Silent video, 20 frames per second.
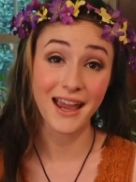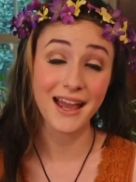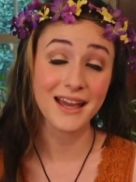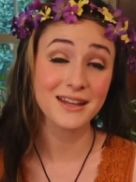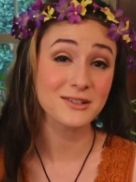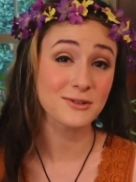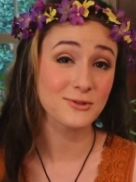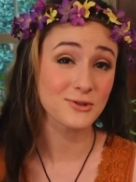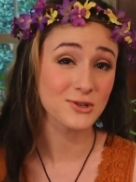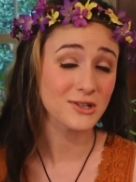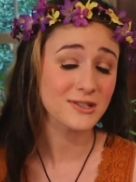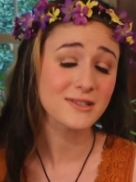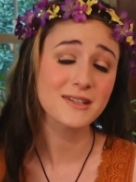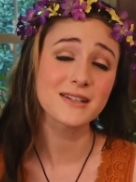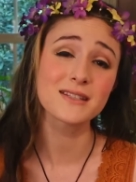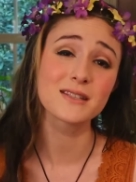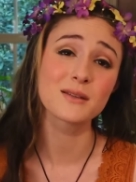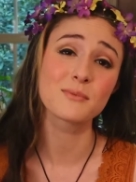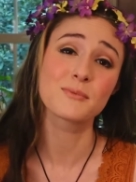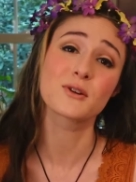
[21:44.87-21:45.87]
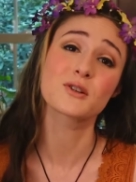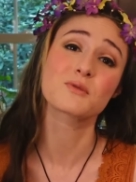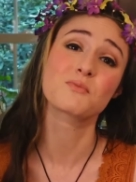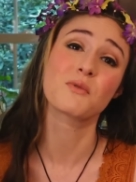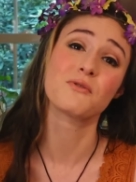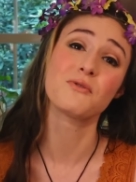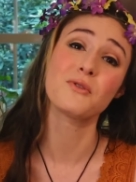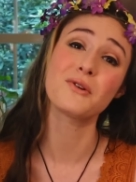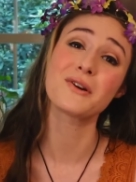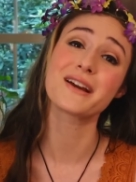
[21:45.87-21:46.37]
And just as the books
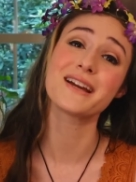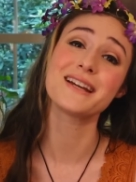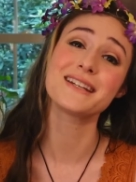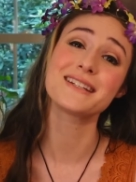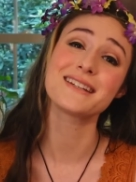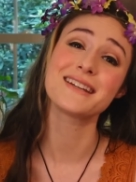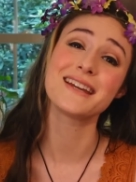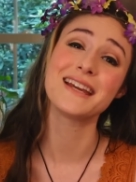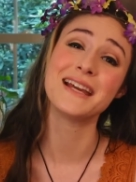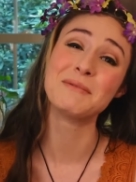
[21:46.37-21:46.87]
before it,